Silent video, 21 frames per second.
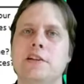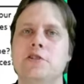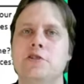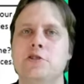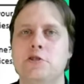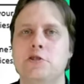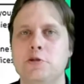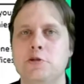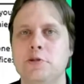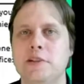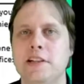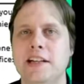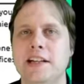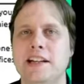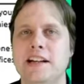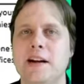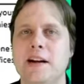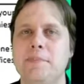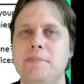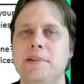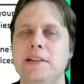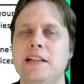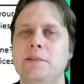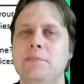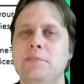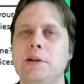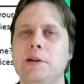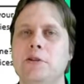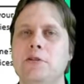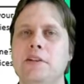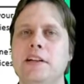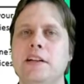then do the accompanying
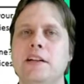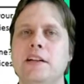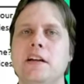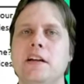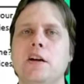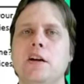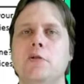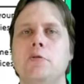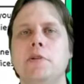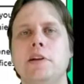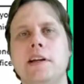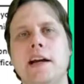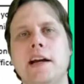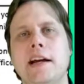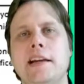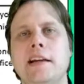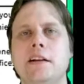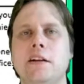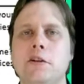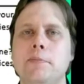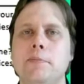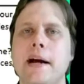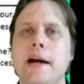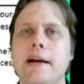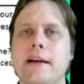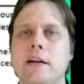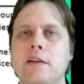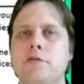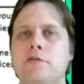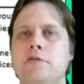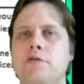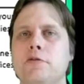building, we kind of go back
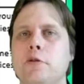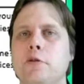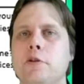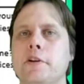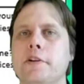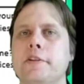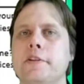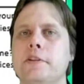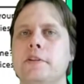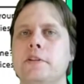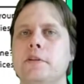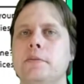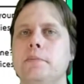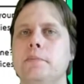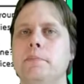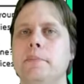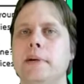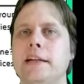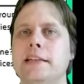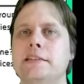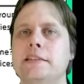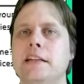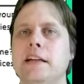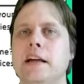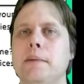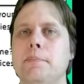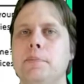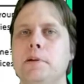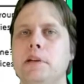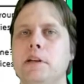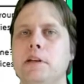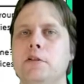and forth to mix it
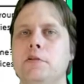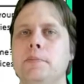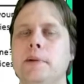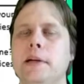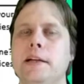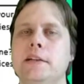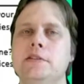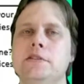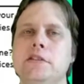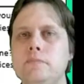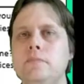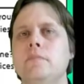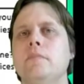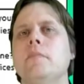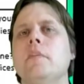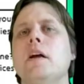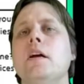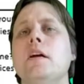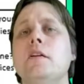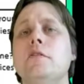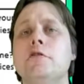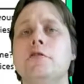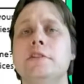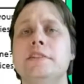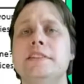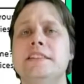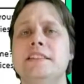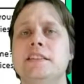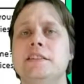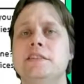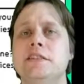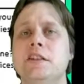up a little bit. So, for
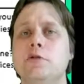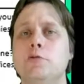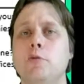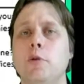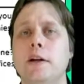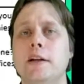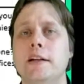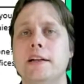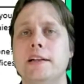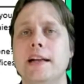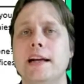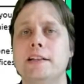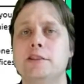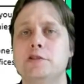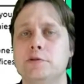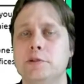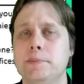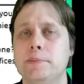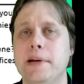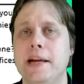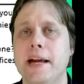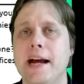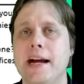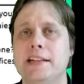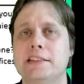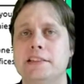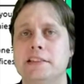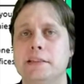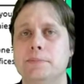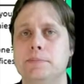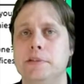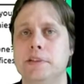instance, in one class, we may
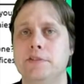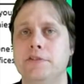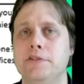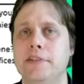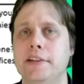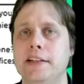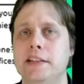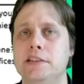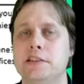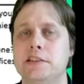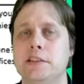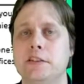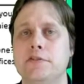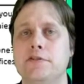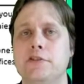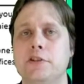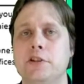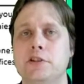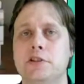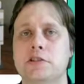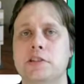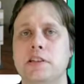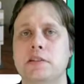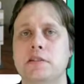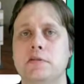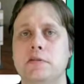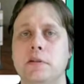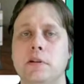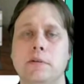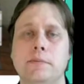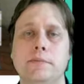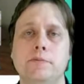ask them to finish the first
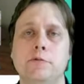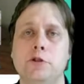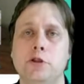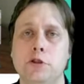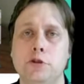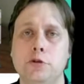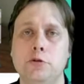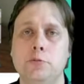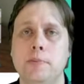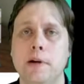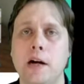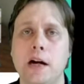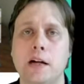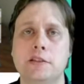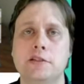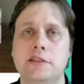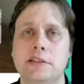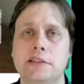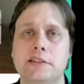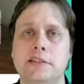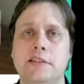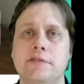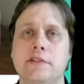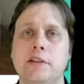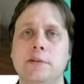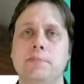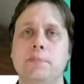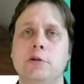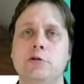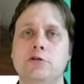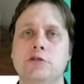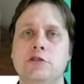2 boxes of the
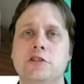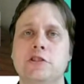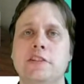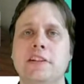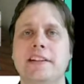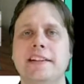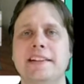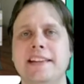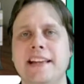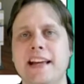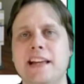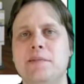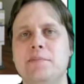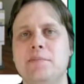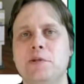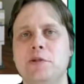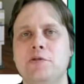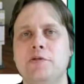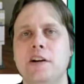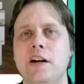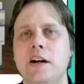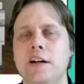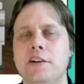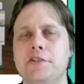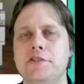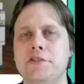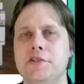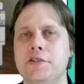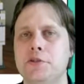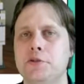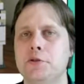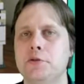poster and then move on
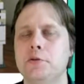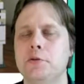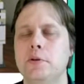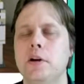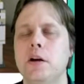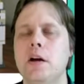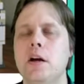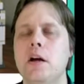to